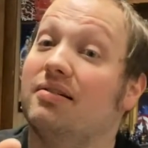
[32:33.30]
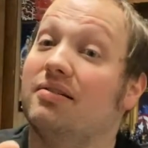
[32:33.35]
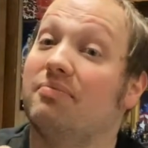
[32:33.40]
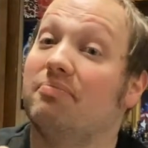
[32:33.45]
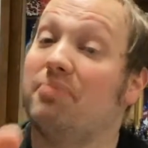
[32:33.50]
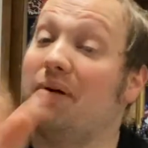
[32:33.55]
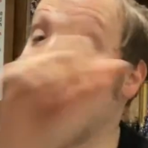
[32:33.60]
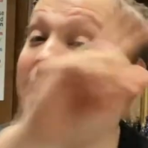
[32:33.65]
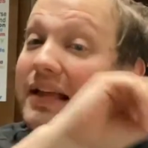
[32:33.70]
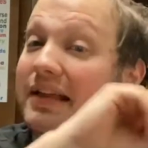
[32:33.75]

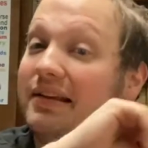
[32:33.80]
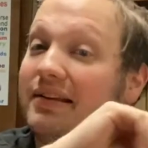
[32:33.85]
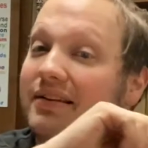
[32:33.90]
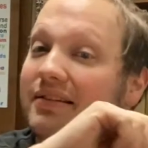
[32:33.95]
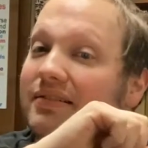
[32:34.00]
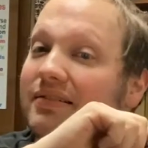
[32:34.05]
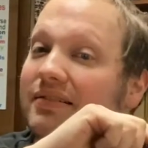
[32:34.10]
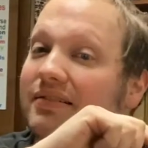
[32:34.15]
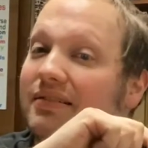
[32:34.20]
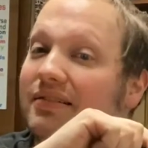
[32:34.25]
But
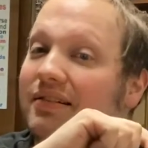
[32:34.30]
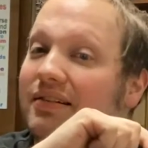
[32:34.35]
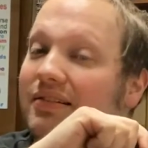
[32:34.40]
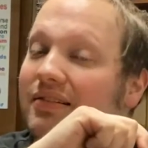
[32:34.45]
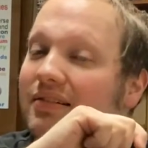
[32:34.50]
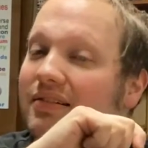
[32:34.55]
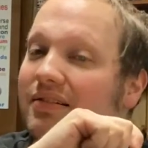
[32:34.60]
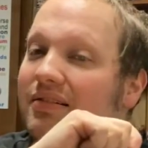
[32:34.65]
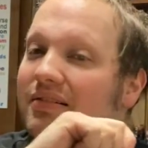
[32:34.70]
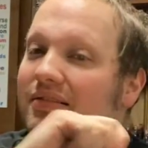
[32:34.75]

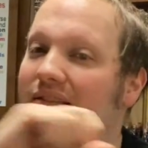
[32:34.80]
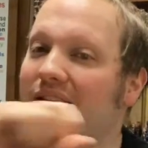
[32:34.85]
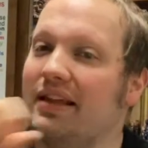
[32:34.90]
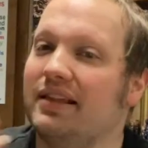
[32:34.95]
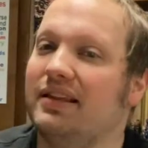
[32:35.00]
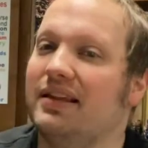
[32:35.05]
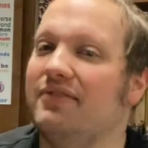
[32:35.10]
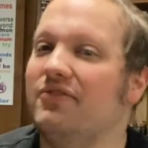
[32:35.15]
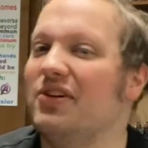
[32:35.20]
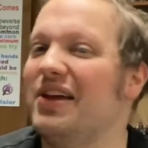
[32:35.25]
they
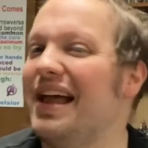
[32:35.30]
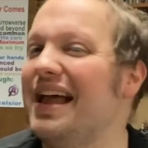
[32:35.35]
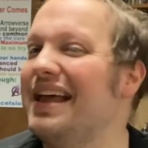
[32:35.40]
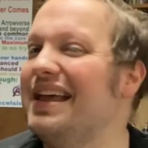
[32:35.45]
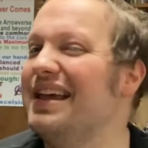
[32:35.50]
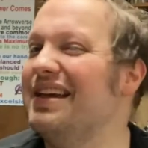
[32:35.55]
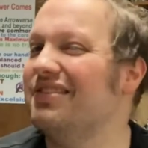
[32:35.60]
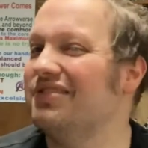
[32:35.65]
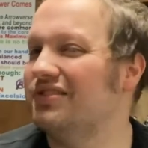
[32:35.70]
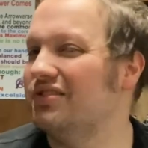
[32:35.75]
leave you
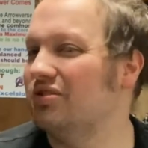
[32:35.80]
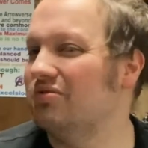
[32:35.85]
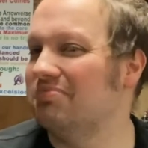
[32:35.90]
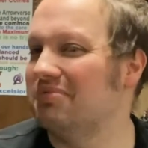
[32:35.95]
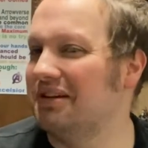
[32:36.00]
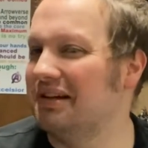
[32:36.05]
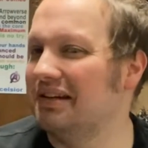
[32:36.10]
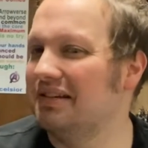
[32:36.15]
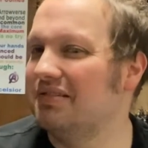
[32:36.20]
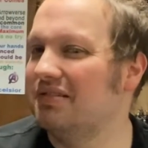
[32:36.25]
hanging a little
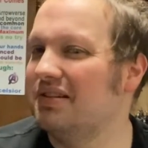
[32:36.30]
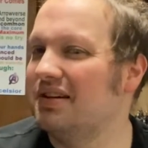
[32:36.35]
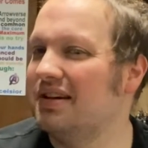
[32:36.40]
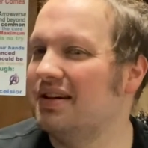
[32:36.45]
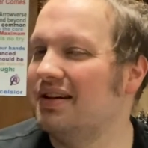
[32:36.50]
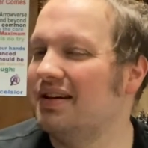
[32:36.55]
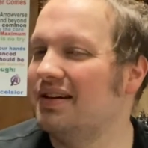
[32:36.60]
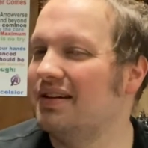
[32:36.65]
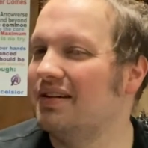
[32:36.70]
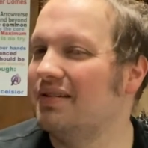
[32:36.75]
bit
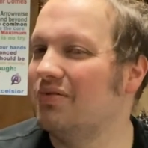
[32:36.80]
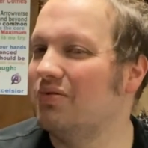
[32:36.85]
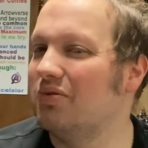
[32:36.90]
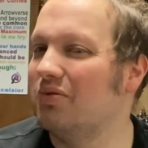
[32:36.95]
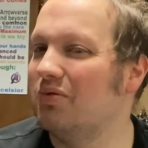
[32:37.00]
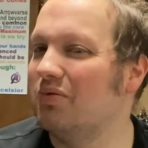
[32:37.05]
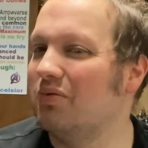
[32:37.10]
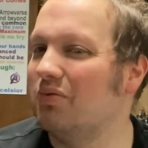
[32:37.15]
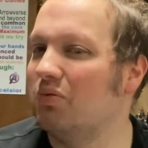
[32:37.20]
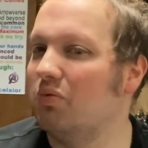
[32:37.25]

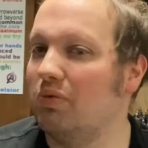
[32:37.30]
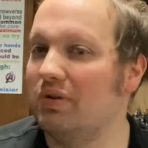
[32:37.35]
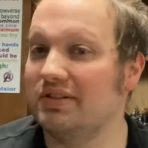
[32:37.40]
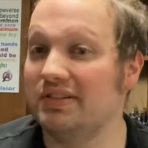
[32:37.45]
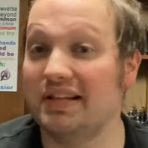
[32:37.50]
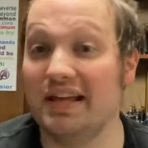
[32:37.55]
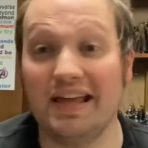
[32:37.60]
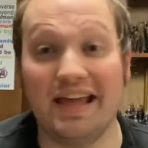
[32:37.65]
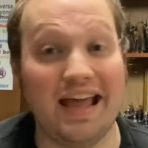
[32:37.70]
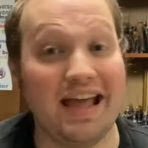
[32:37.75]
with
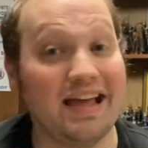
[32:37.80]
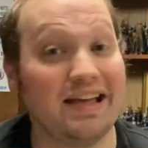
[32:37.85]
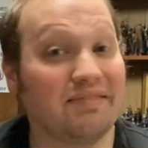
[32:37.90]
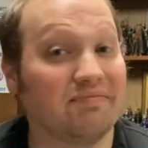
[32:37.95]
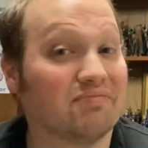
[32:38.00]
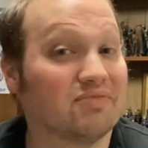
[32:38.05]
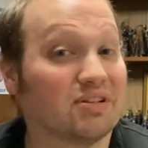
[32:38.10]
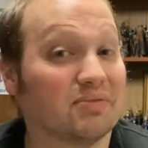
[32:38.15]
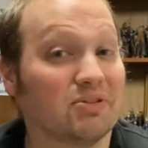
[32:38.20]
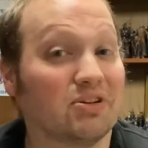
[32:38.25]
saying, hey,
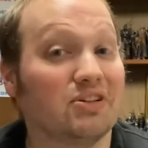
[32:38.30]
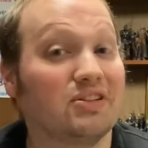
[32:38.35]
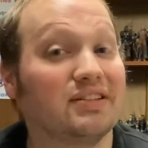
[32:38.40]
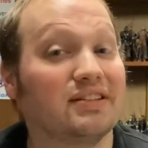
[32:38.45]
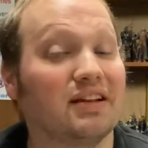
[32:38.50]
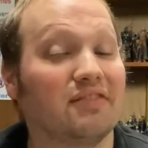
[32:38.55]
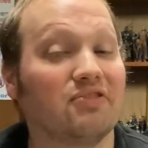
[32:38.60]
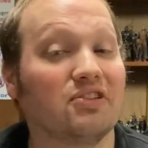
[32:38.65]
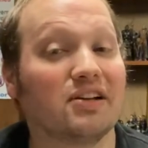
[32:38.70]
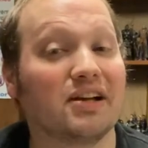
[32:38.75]
some good
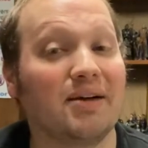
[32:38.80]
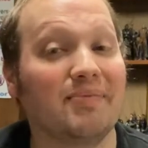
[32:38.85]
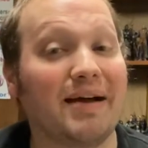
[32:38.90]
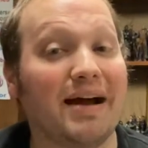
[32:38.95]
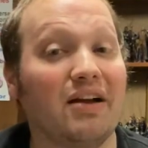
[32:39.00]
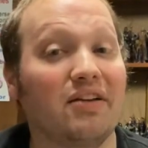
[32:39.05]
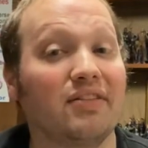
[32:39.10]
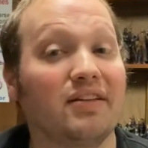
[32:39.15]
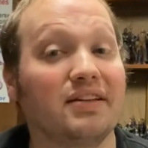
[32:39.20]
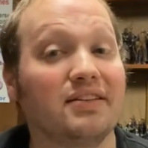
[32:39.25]
stuff could come
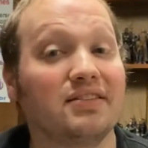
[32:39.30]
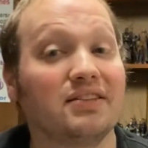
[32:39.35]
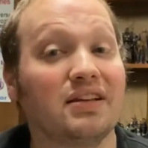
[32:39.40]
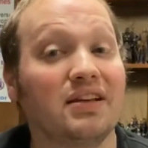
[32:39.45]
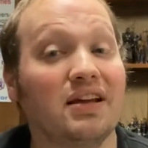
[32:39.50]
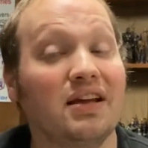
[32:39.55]
out of this.